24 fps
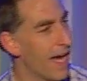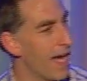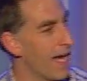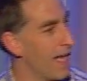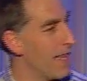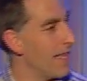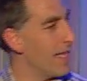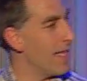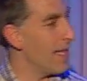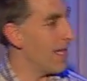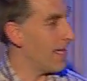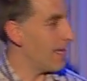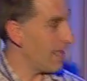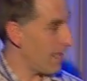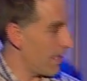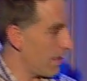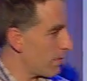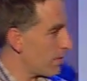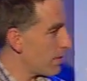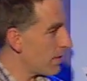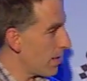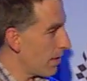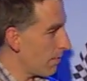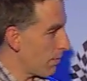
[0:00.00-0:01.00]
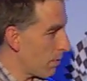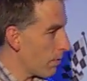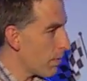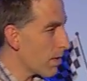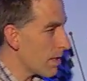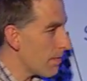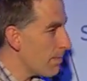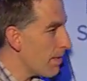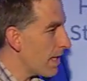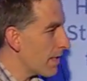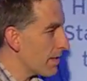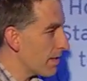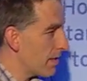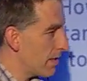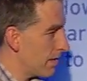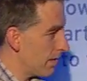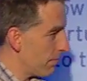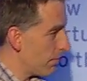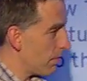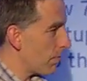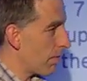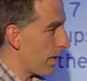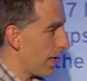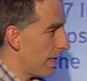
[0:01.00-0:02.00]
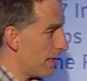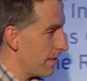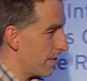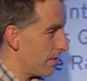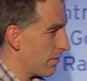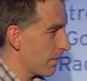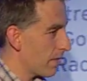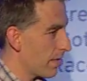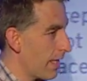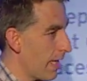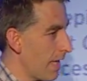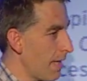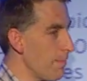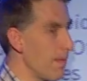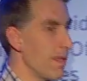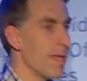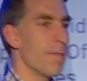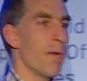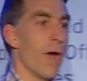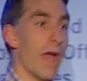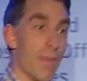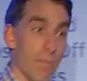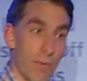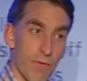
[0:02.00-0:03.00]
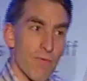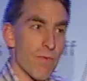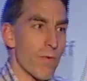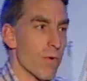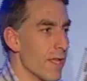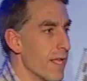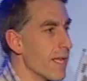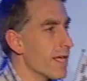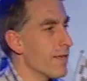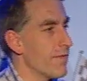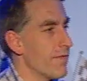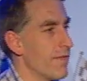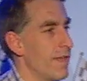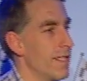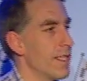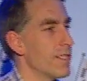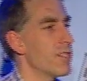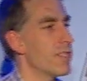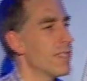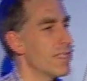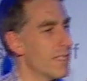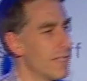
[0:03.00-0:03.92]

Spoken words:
And then they would say, well, what about civil rights for gay people? And before they could finish the